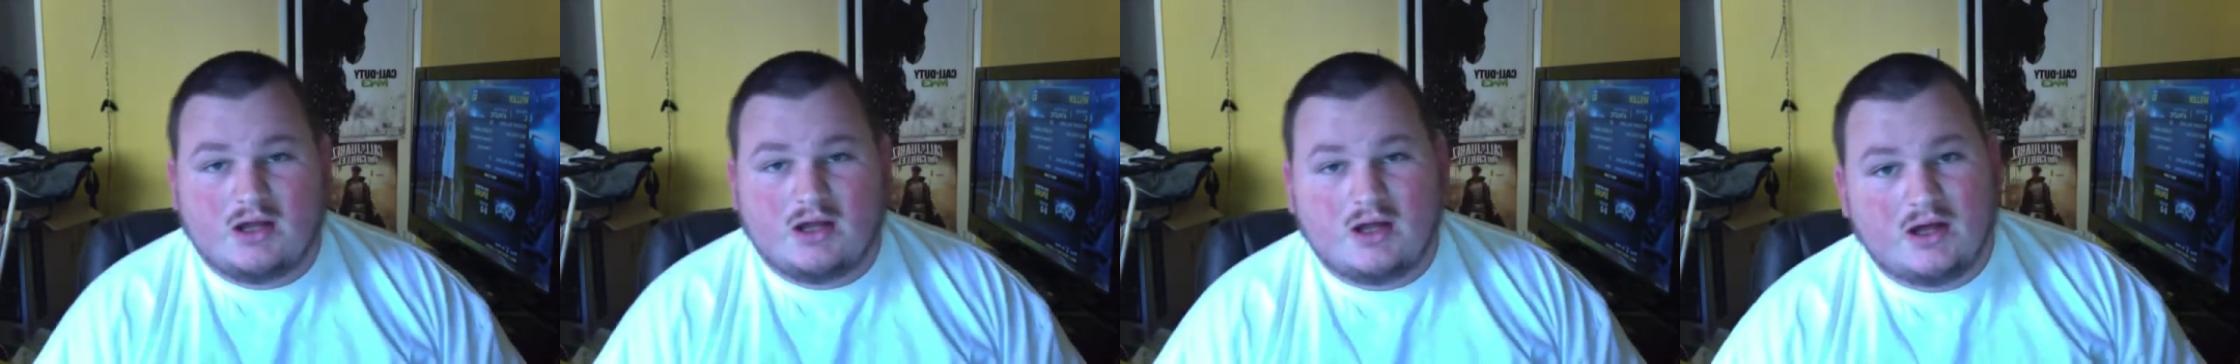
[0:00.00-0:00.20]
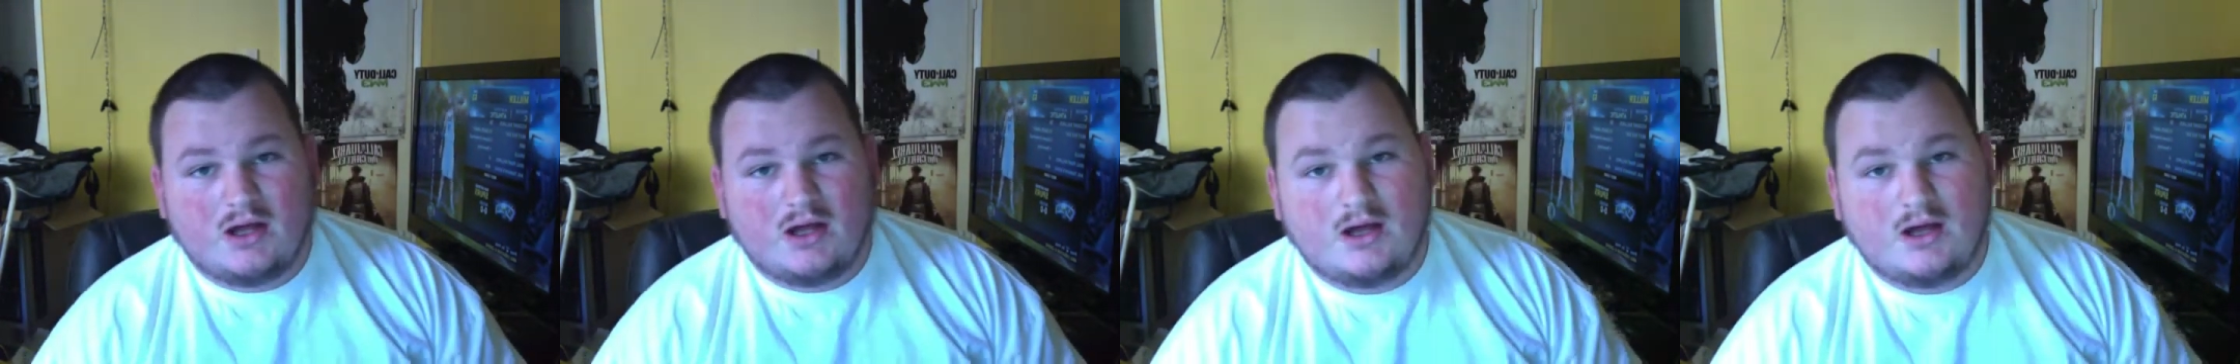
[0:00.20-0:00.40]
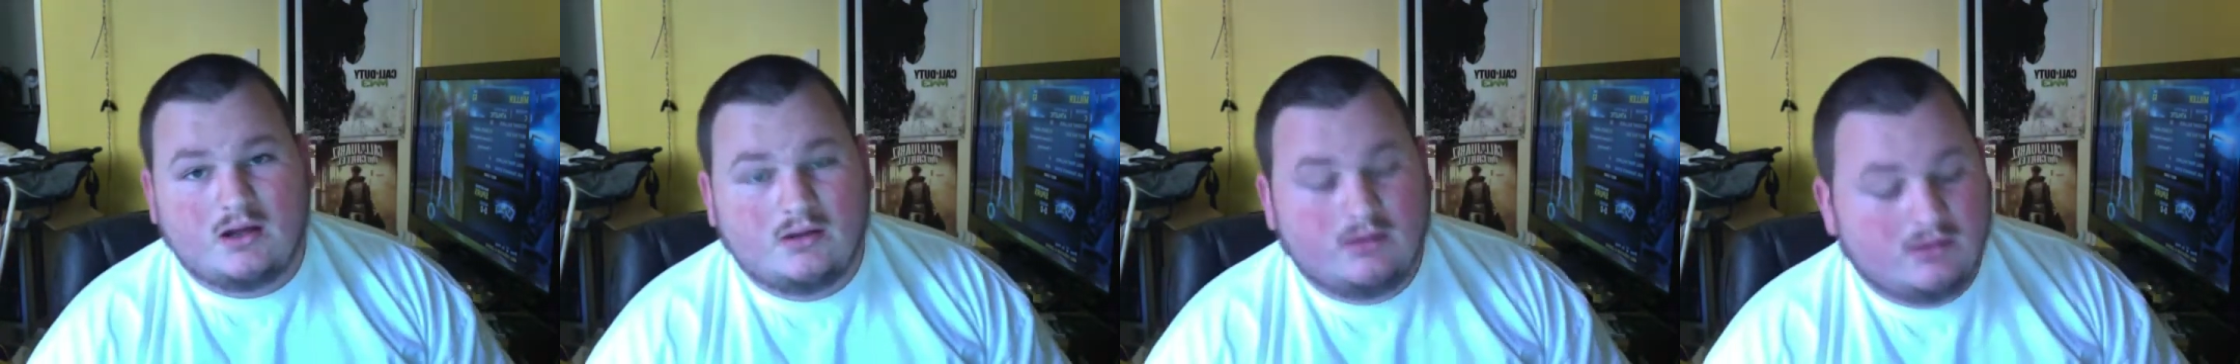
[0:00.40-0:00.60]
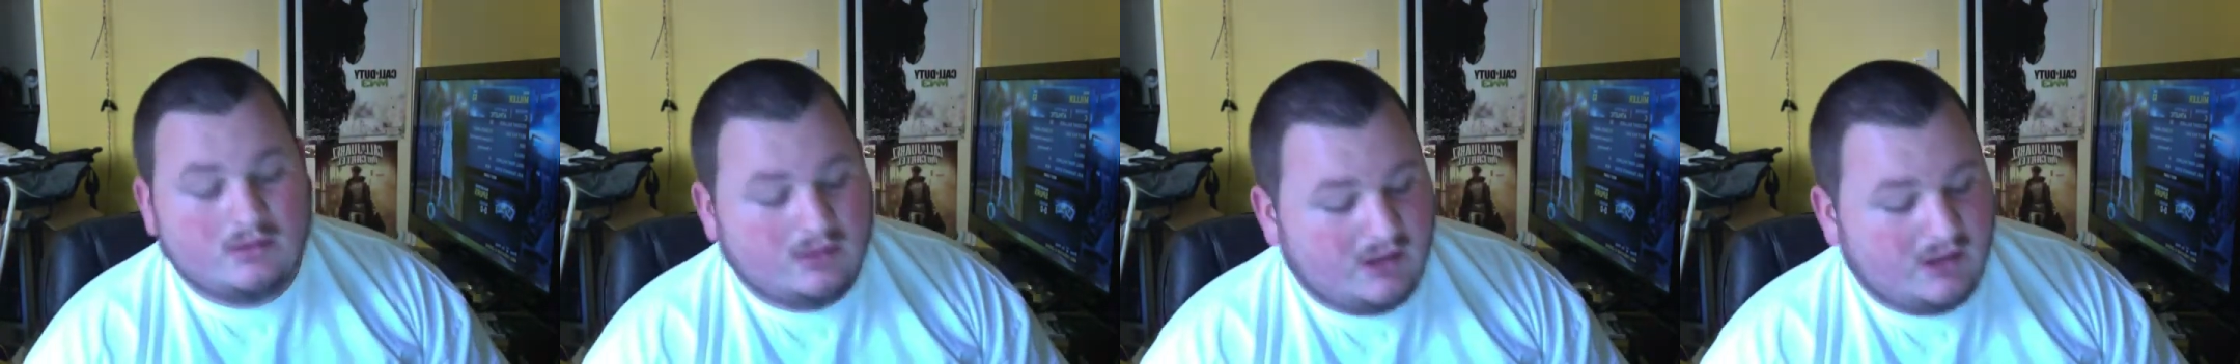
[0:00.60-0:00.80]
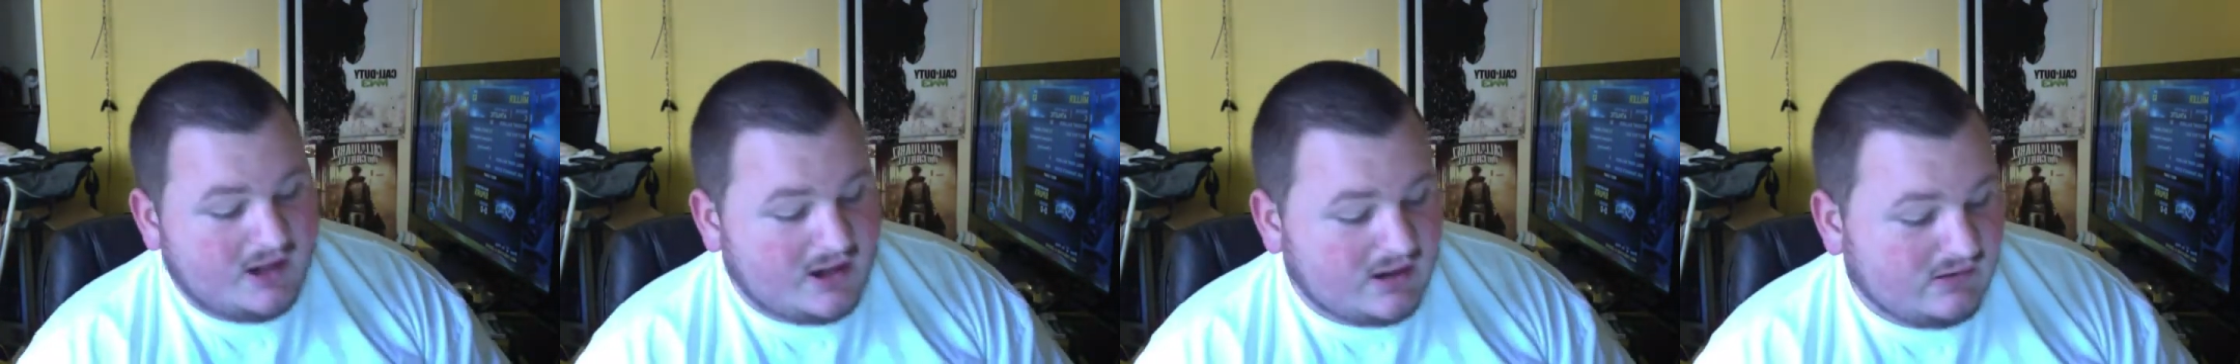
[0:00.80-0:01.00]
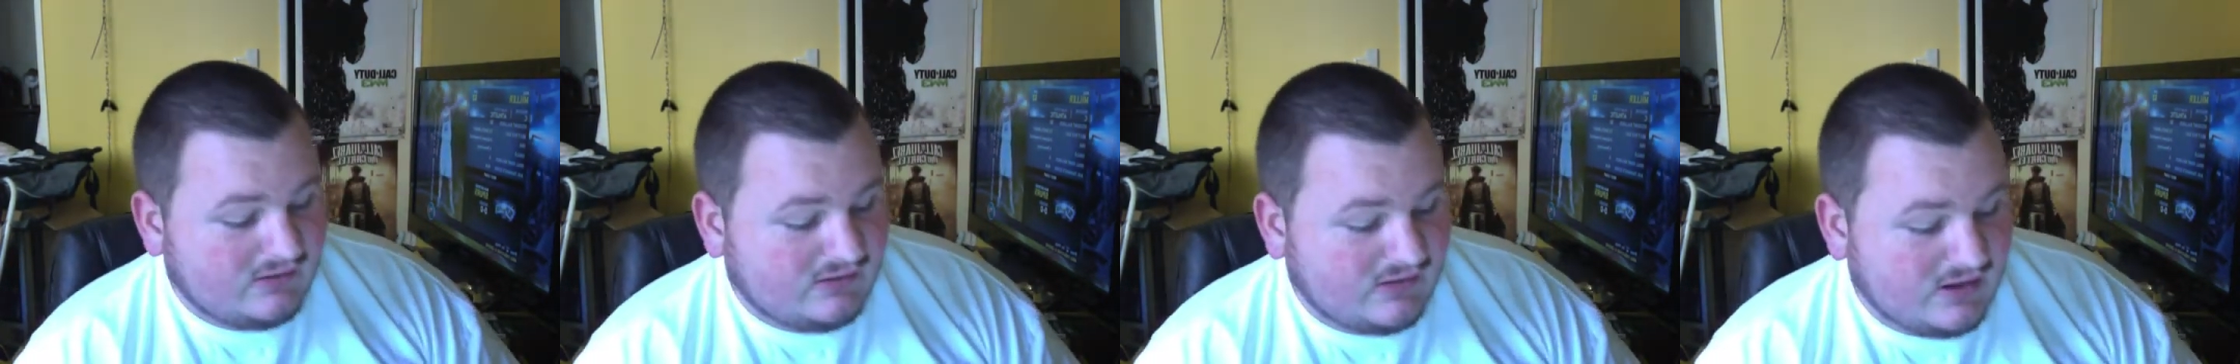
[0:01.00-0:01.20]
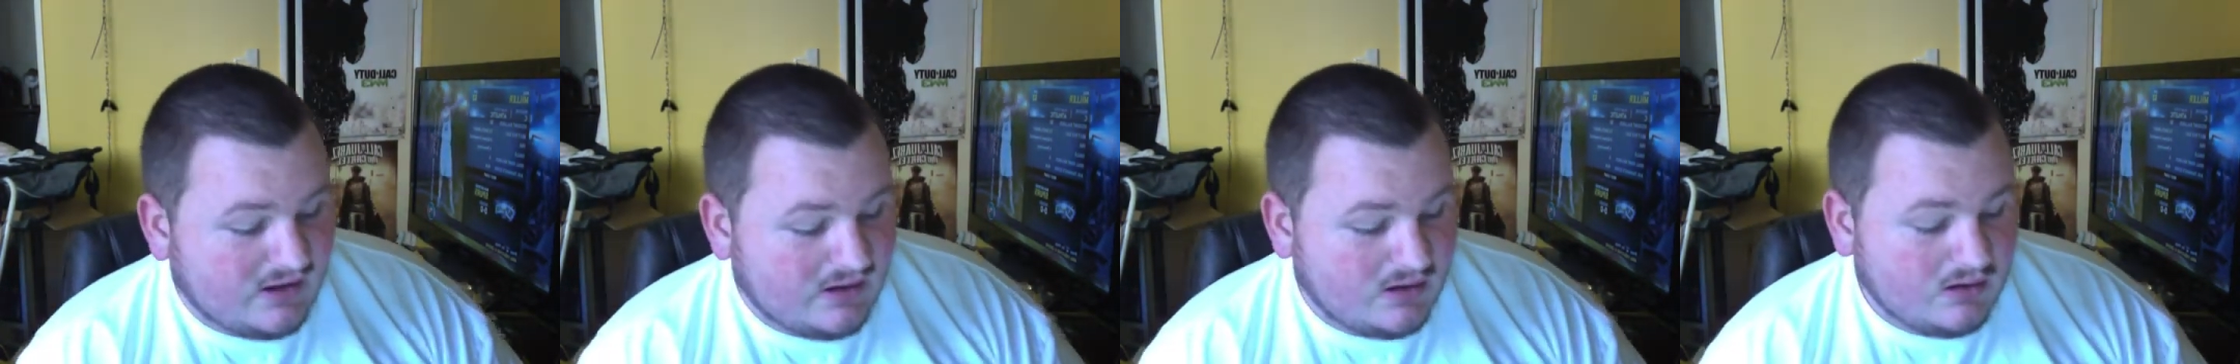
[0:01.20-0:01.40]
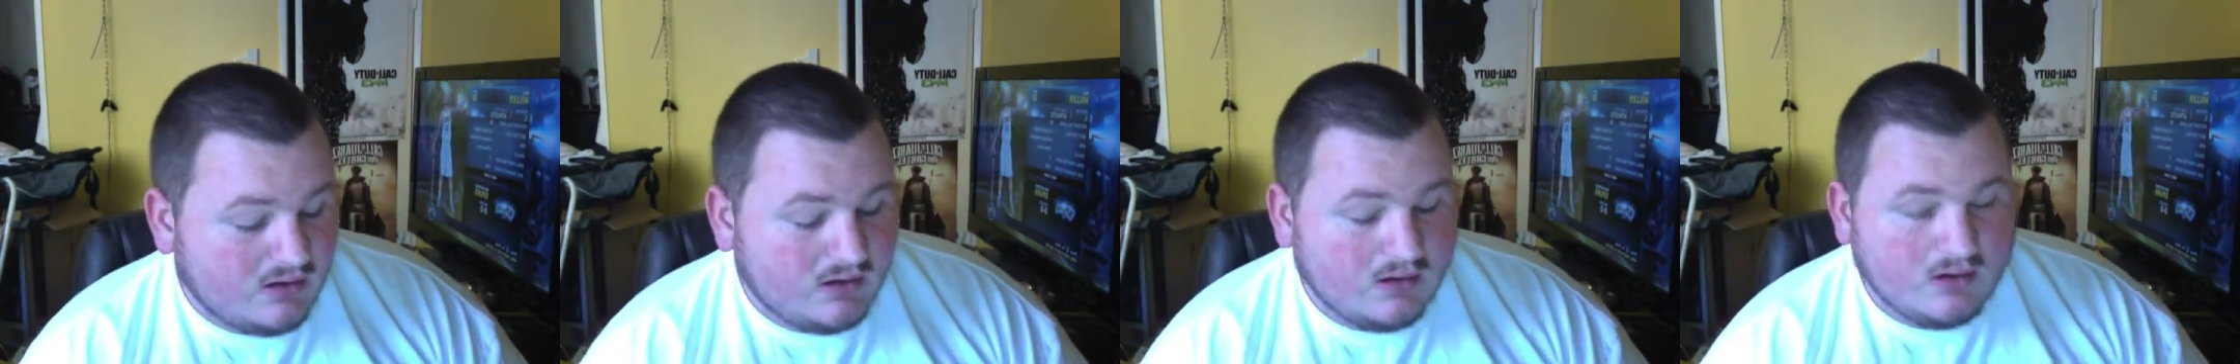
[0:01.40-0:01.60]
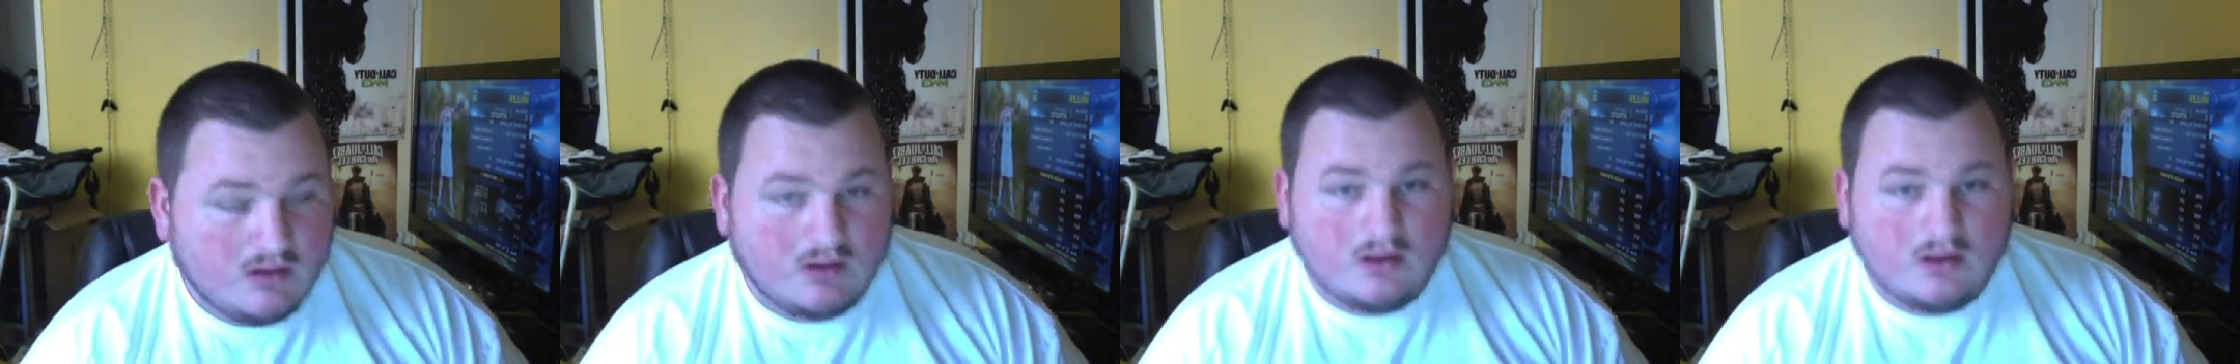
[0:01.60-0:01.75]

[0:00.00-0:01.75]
Like I said,